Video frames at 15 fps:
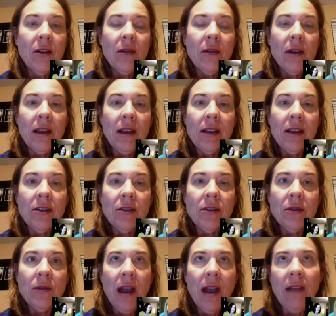And then
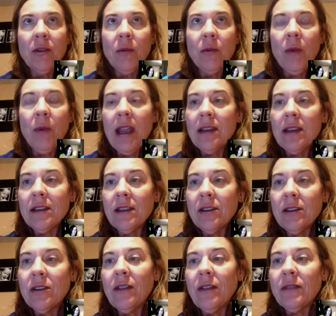do you have to wait?